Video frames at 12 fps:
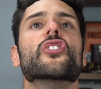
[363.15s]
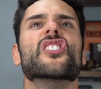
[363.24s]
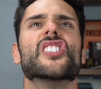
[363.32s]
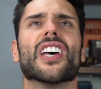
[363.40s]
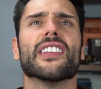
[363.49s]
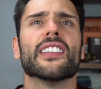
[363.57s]
to
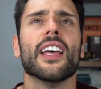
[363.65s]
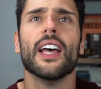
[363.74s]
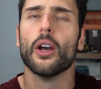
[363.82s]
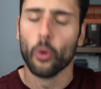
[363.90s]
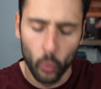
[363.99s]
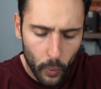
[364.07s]
just
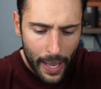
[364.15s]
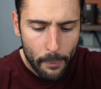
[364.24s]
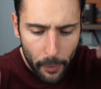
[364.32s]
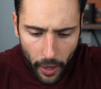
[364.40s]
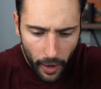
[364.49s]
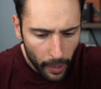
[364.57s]

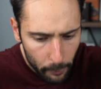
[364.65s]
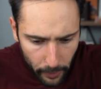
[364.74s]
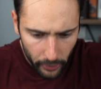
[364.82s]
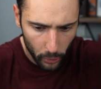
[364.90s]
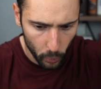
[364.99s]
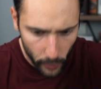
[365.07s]
rip
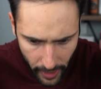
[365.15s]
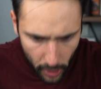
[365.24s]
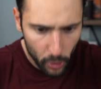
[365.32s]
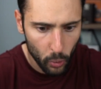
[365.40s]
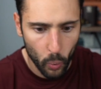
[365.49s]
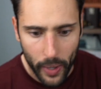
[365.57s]
up the
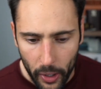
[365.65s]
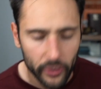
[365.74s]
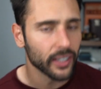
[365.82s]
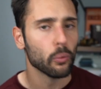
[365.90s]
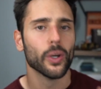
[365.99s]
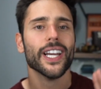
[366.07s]
rear wheels
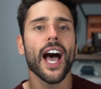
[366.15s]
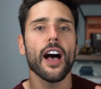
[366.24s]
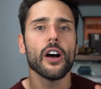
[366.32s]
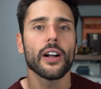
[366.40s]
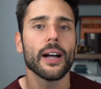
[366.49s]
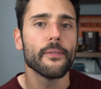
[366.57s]
and would not
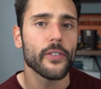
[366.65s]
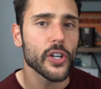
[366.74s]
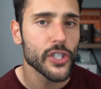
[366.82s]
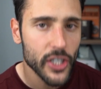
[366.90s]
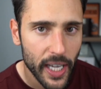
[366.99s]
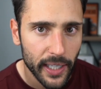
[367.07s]
hook up for
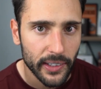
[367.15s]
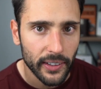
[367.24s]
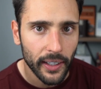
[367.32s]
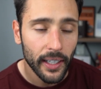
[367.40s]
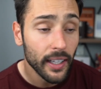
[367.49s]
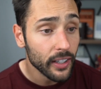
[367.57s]
shit.
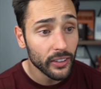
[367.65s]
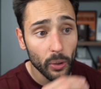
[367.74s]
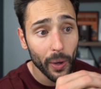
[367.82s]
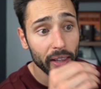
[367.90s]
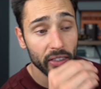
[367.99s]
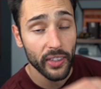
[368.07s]
So
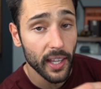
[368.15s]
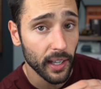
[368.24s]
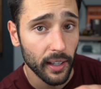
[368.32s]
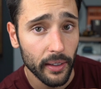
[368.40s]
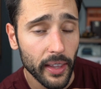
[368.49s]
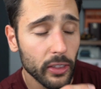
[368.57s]
I
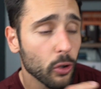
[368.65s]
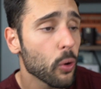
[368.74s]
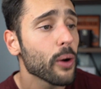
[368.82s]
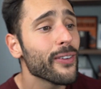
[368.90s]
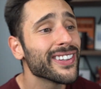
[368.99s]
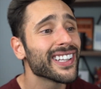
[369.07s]
think that the
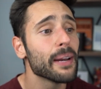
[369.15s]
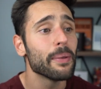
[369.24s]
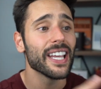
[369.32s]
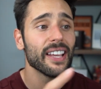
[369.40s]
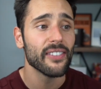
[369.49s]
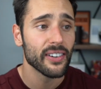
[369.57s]
Corvette's going to
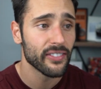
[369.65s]
be even